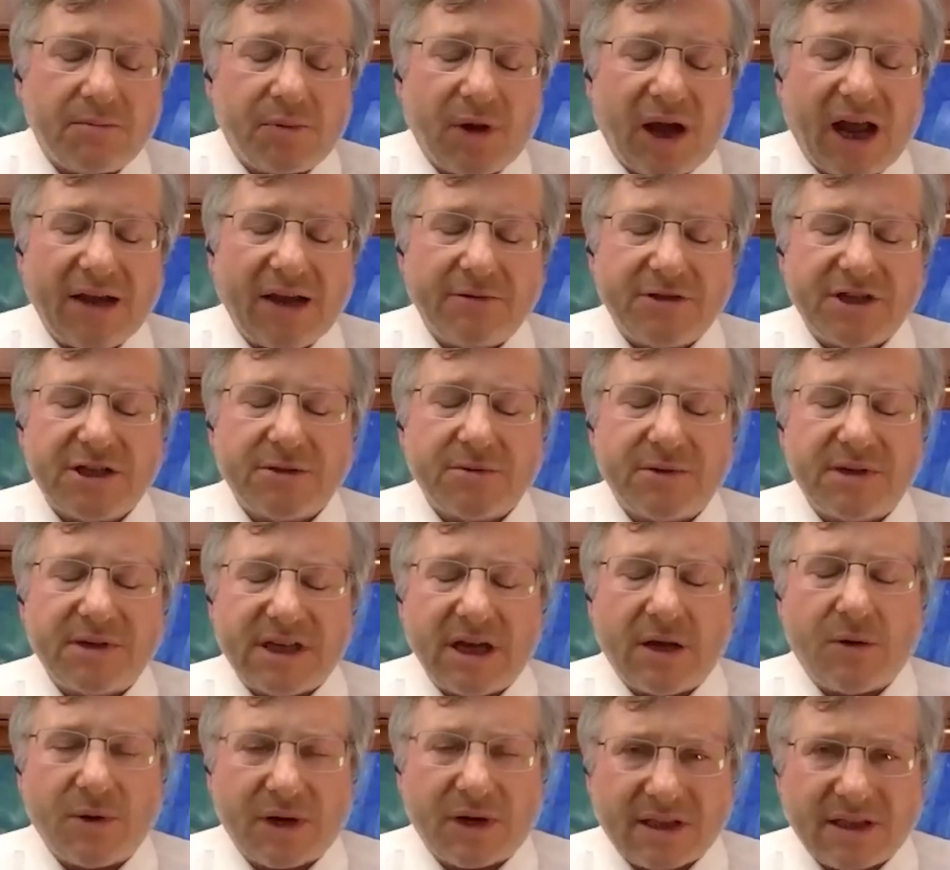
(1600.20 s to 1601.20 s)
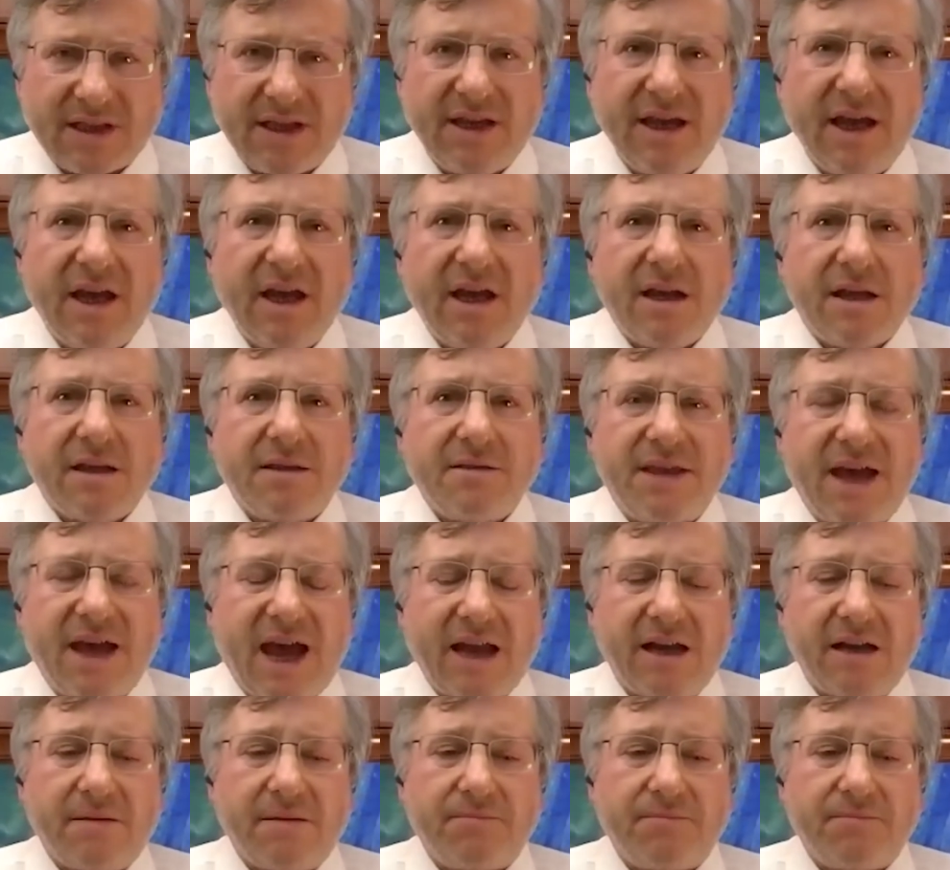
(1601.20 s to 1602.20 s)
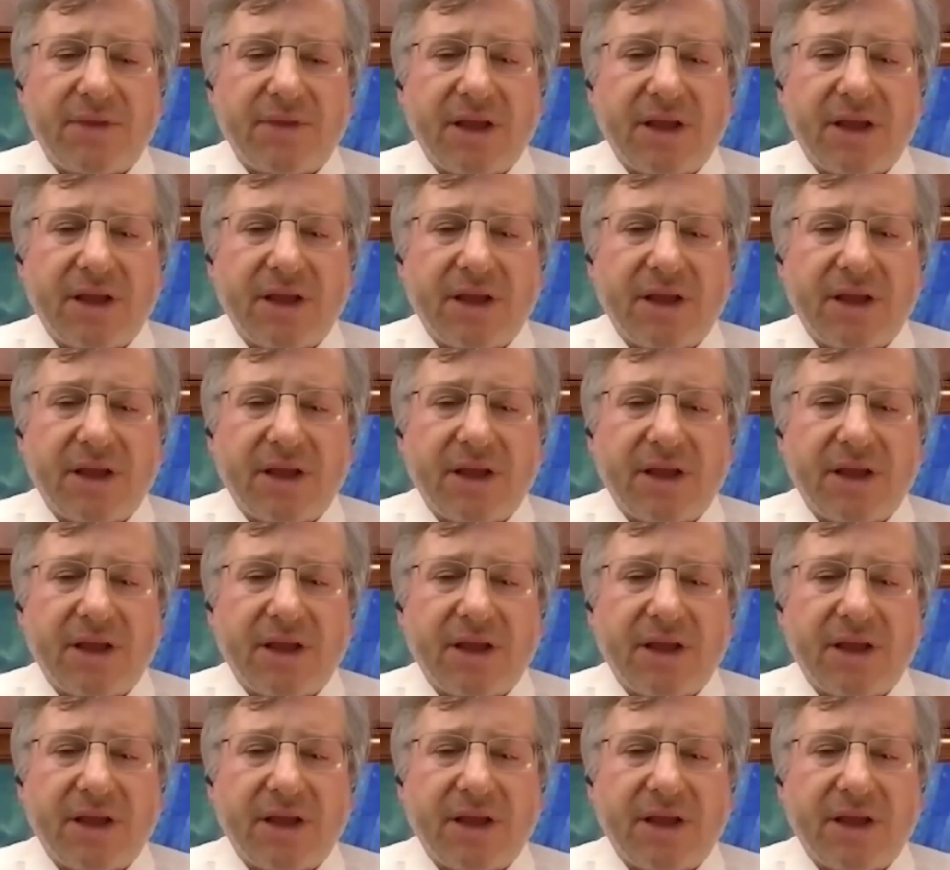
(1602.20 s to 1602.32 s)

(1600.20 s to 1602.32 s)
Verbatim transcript: I just want to say quickly mm-hmm. that